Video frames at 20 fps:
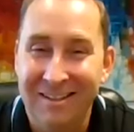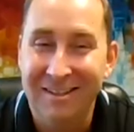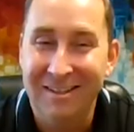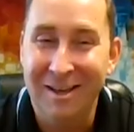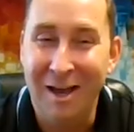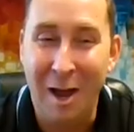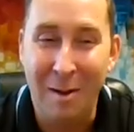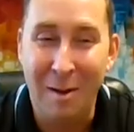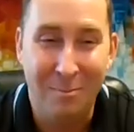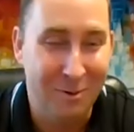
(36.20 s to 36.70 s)

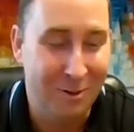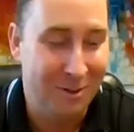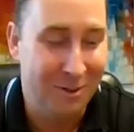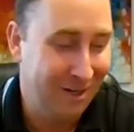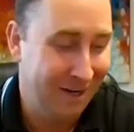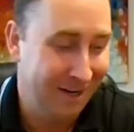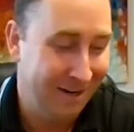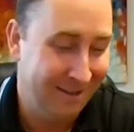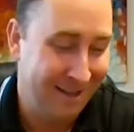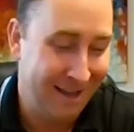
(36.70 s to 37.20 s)
I
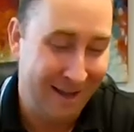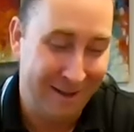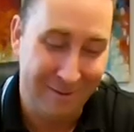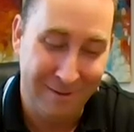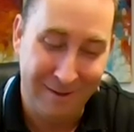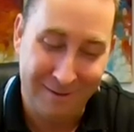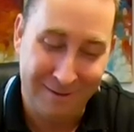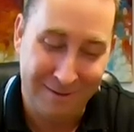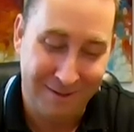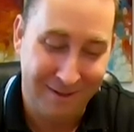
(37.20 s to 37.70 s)
appreciate that.
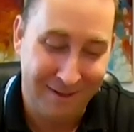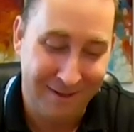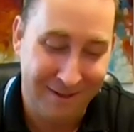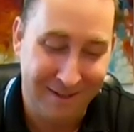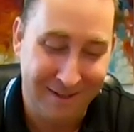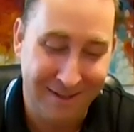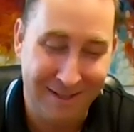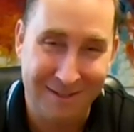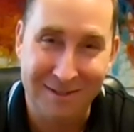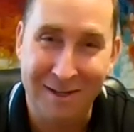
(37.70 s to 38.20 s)

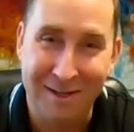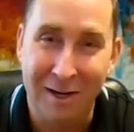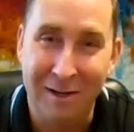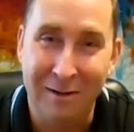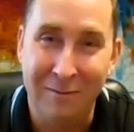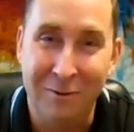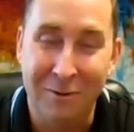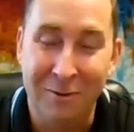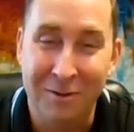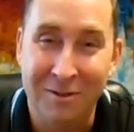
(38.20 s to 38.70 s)
That's kind
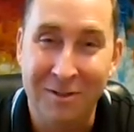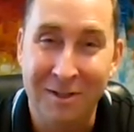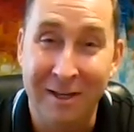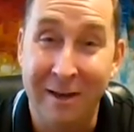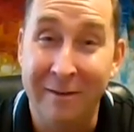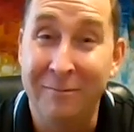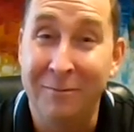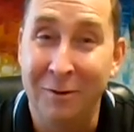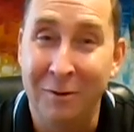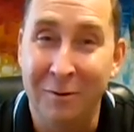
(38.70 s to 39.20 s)
of you to
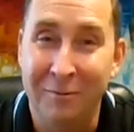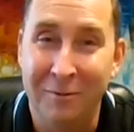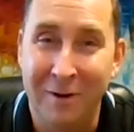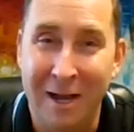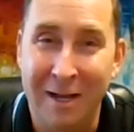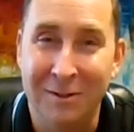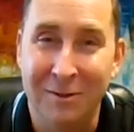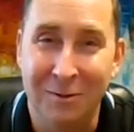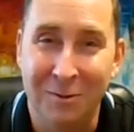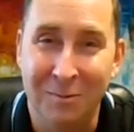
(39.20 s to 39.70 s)
say. I feel
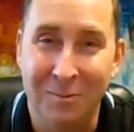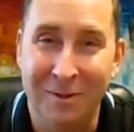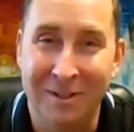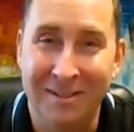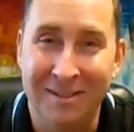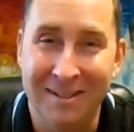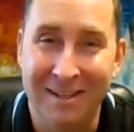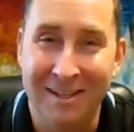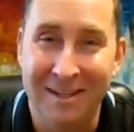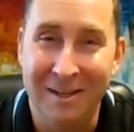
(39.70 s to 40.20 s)
frazzled,
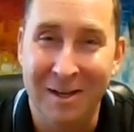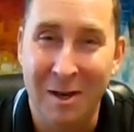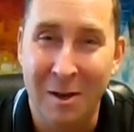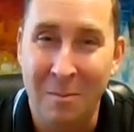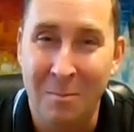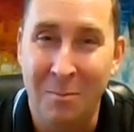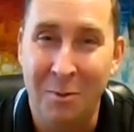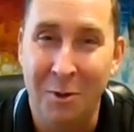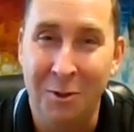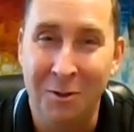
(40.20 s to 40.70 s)
but
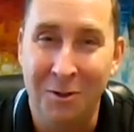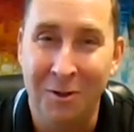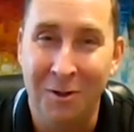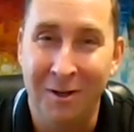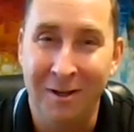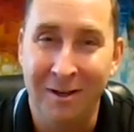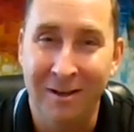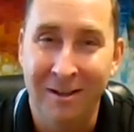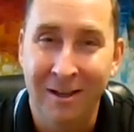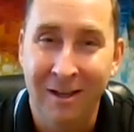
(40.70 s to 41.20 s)

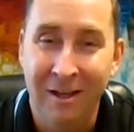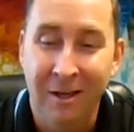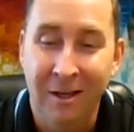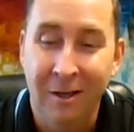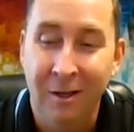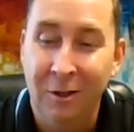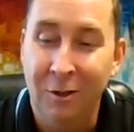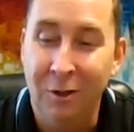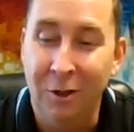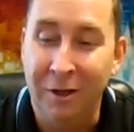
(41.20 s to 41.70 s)
good.
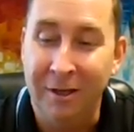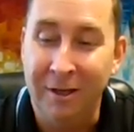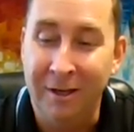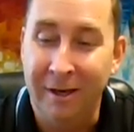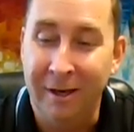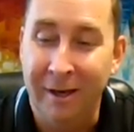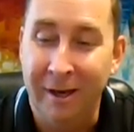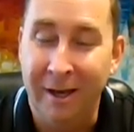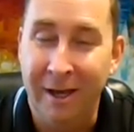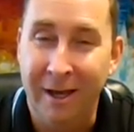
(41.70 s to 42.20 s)
Look,
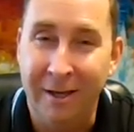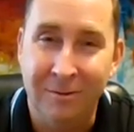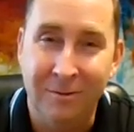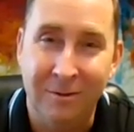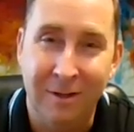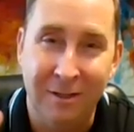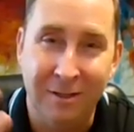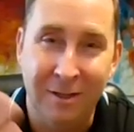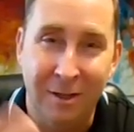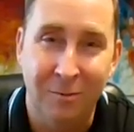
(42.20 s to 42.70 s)

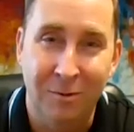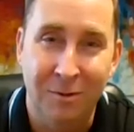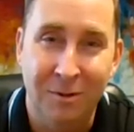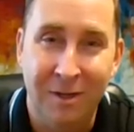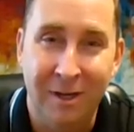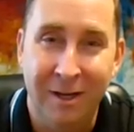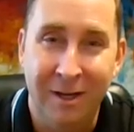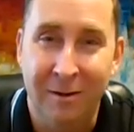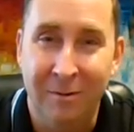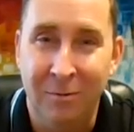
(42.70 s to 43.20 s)
as I was
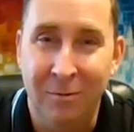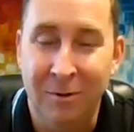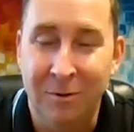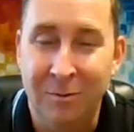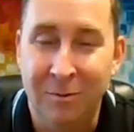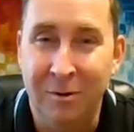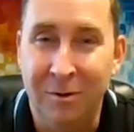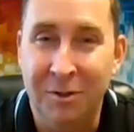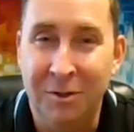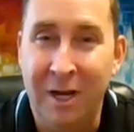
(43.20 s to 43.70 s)
saying, as
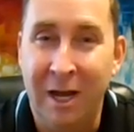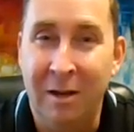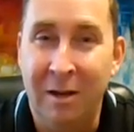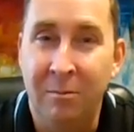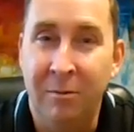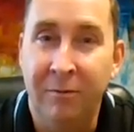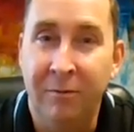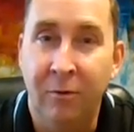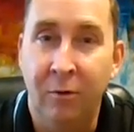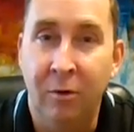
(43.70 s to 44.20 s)
we were
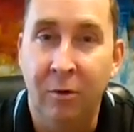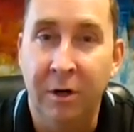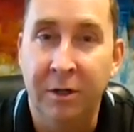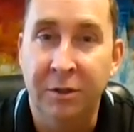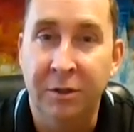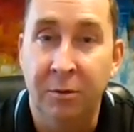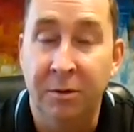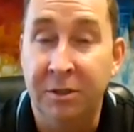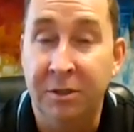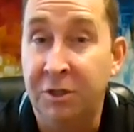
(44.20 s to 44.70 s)
chatting before,
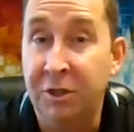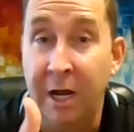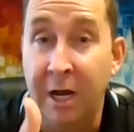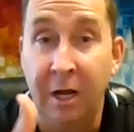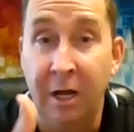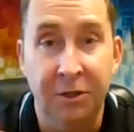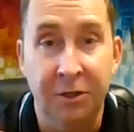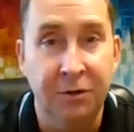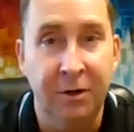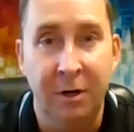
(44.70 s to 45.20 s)
it's always a
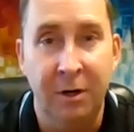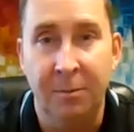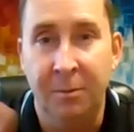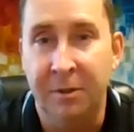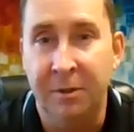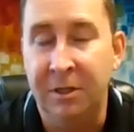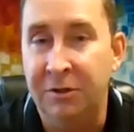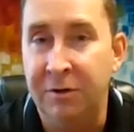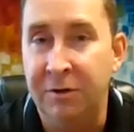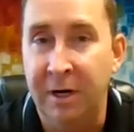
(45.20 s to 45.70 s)
challenge trying to
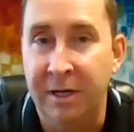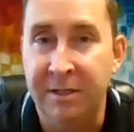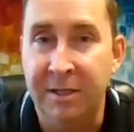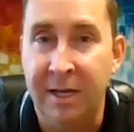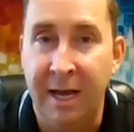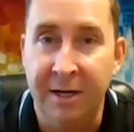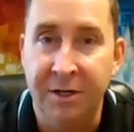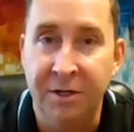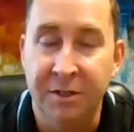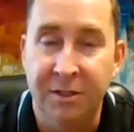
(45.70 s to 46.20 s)
put these
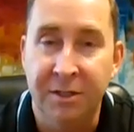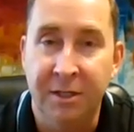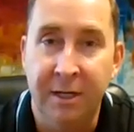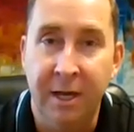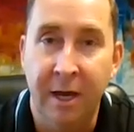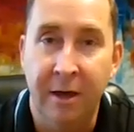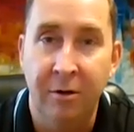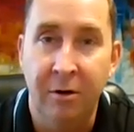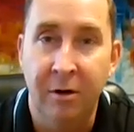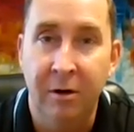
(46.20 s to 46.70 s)
transactions
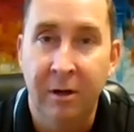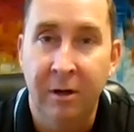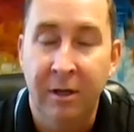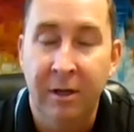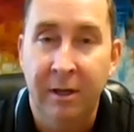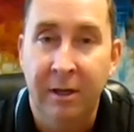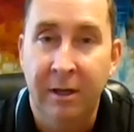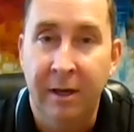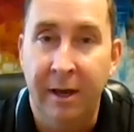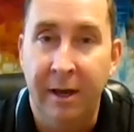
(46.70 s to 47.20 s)
together.
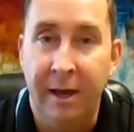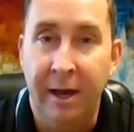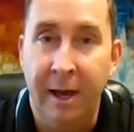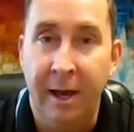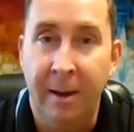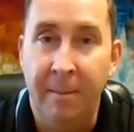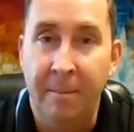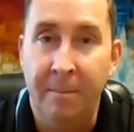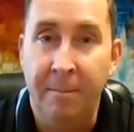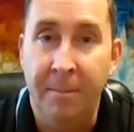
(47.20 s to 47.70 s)

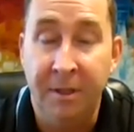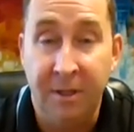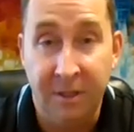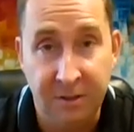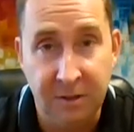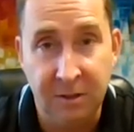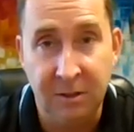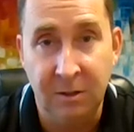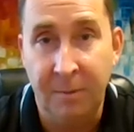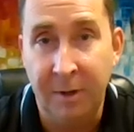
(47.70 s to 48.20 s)
But
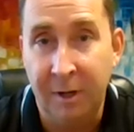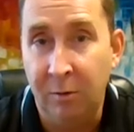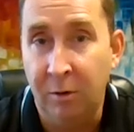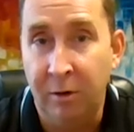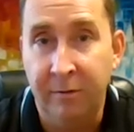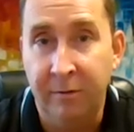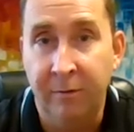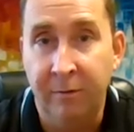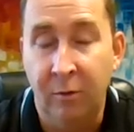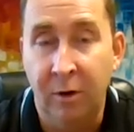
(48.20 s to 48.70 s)
this is a big
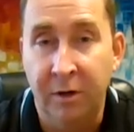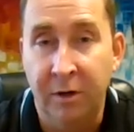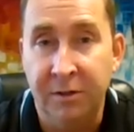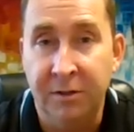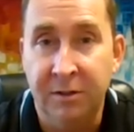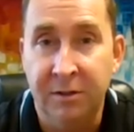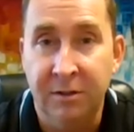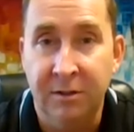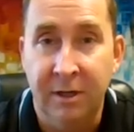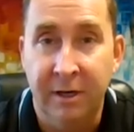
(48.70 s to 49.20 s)
one for
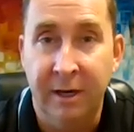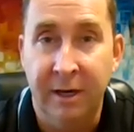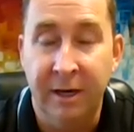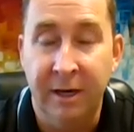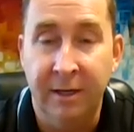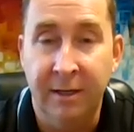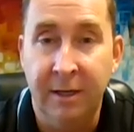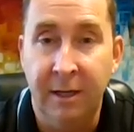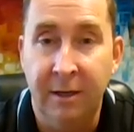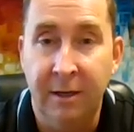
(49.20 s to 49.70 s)
us.
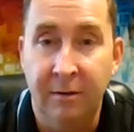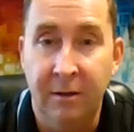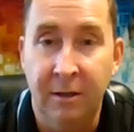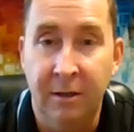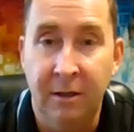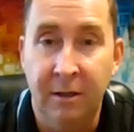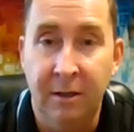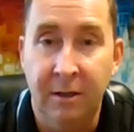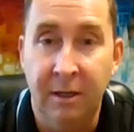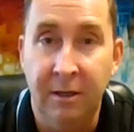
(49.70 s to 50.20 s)
Getting
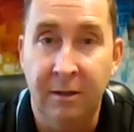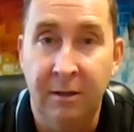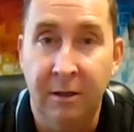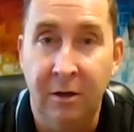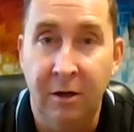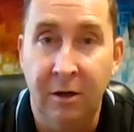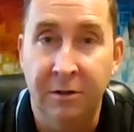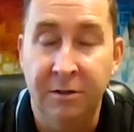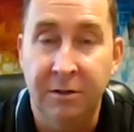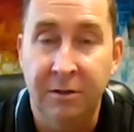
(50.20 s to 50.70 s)
the
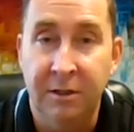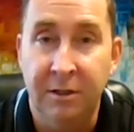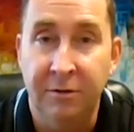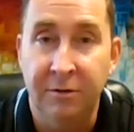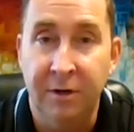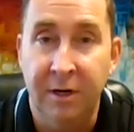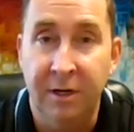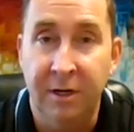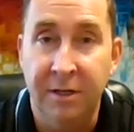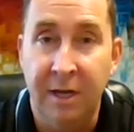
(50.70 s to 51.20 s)
Constantine
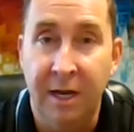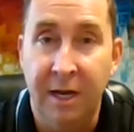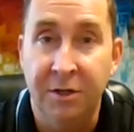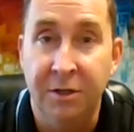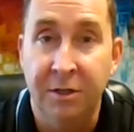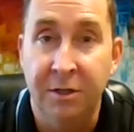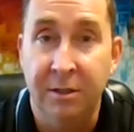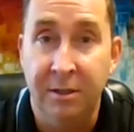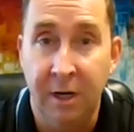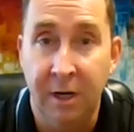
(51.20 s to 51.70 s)

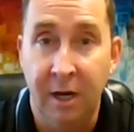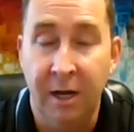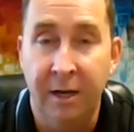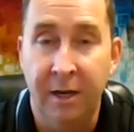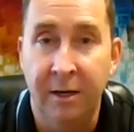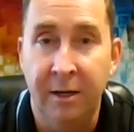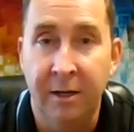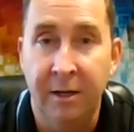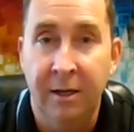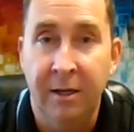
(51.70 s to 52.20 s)
transaction
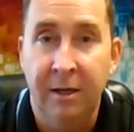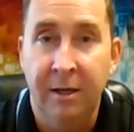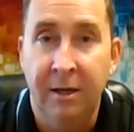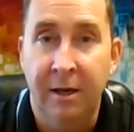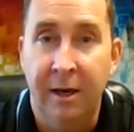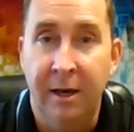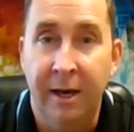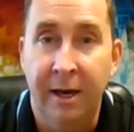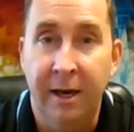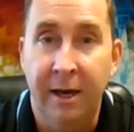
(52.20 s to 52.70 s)
done
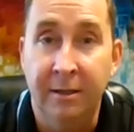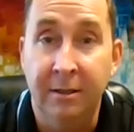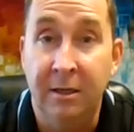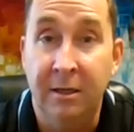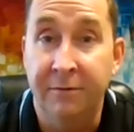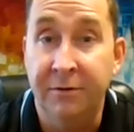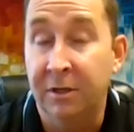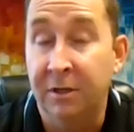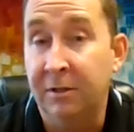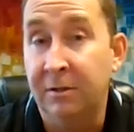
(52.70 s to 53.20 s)

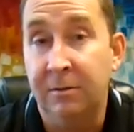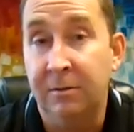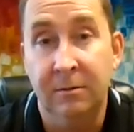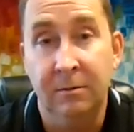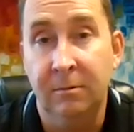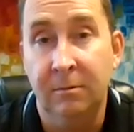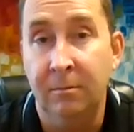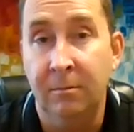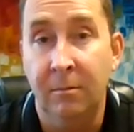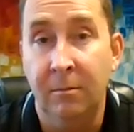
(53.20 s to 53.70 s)
gives
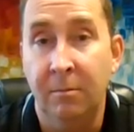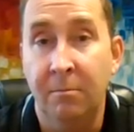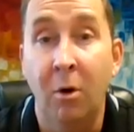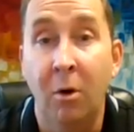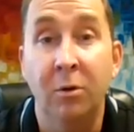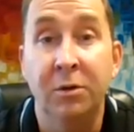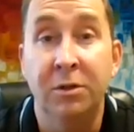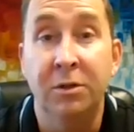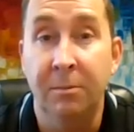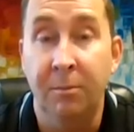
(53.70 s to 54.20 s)
us,
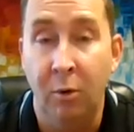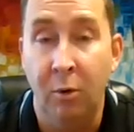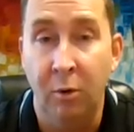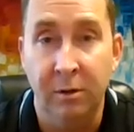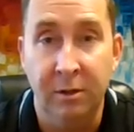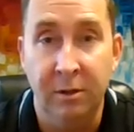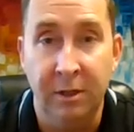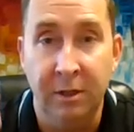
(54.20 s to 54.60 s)
most importantly,